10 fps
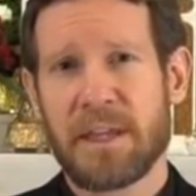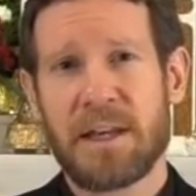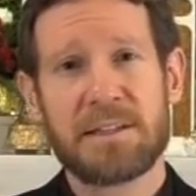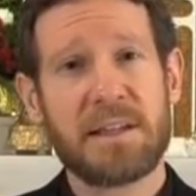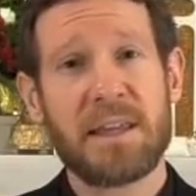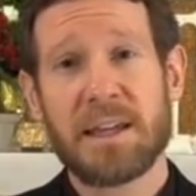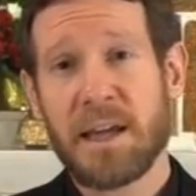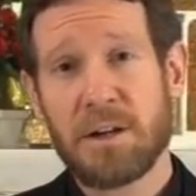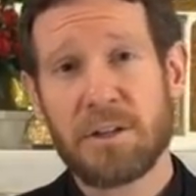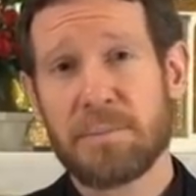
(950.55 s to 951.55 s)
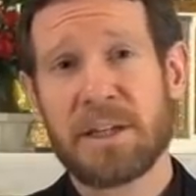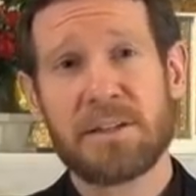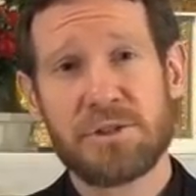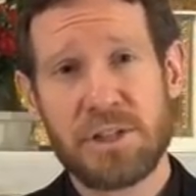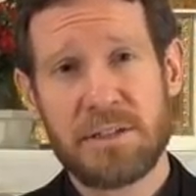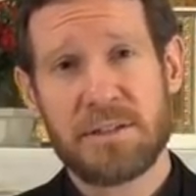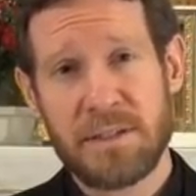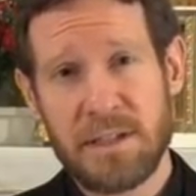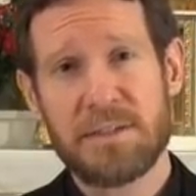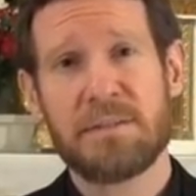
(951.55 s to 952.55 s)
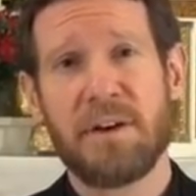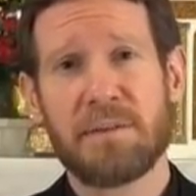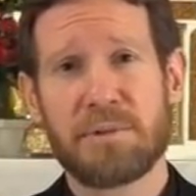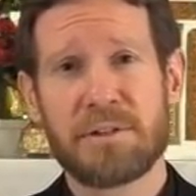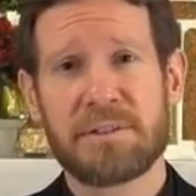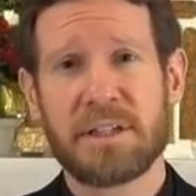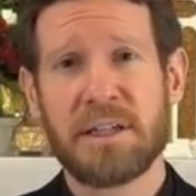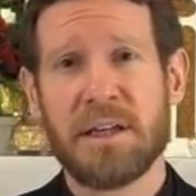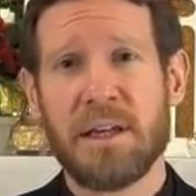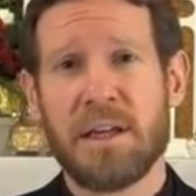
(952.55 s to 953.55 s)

And I say that not only because Jesus is divine mercy,